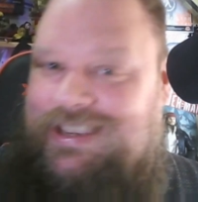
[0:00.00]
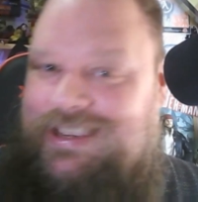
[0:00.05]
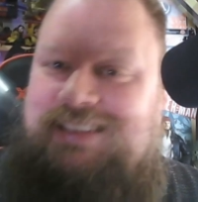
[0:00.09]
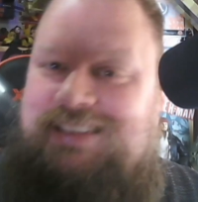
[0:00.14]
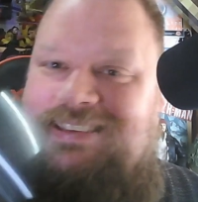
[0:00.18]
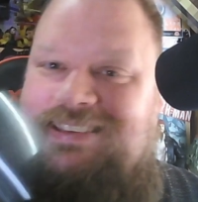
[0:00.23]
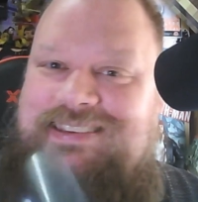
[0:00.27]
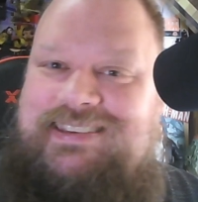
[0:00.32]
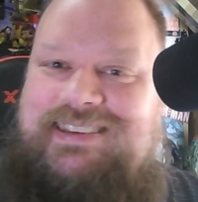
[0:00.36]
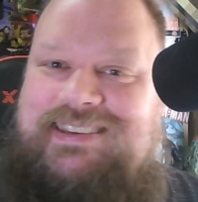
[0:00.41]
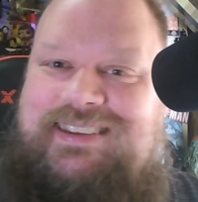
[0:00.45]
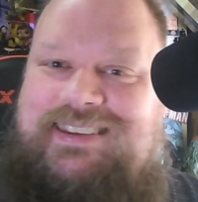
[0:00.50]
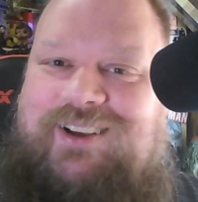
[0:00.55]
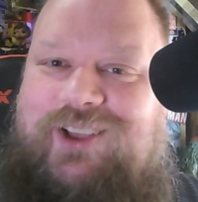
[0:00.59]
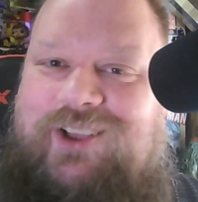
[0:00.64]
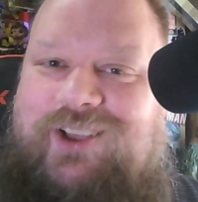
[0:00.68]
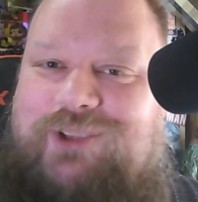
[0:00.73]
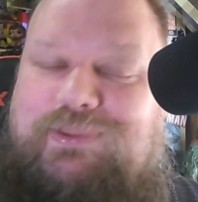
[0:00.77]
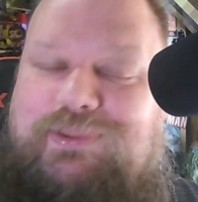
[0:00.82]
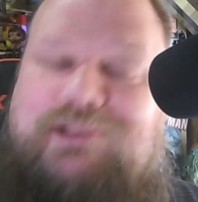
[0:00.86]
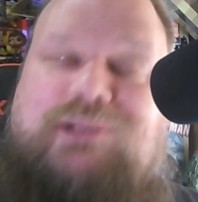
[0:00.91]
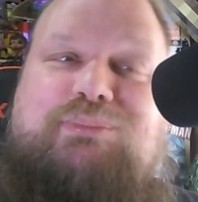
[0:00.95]
is
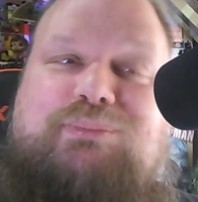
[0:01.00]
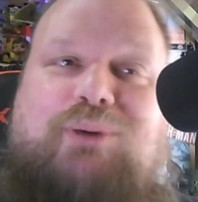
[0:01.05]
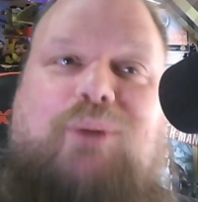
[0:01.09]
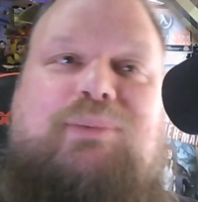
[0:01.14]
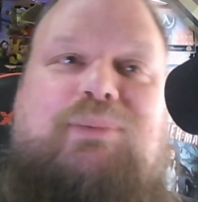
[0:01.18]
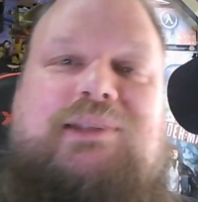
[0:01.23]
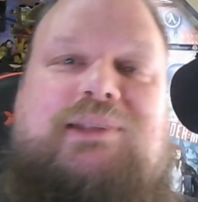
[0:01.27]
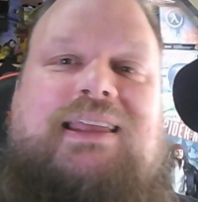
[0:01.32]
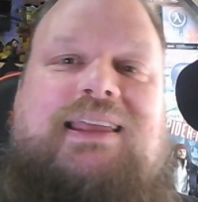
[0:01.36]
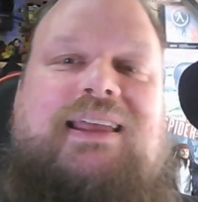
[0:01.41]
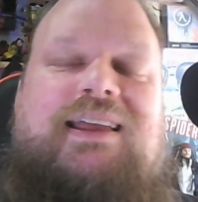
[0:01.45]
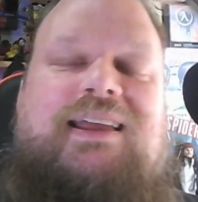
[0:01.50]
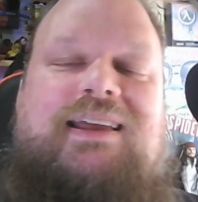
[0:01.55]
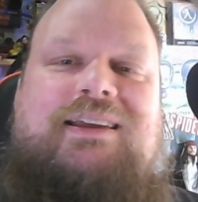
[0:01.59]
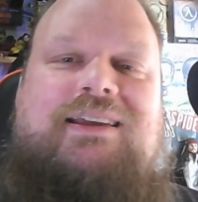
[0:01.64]
hospital property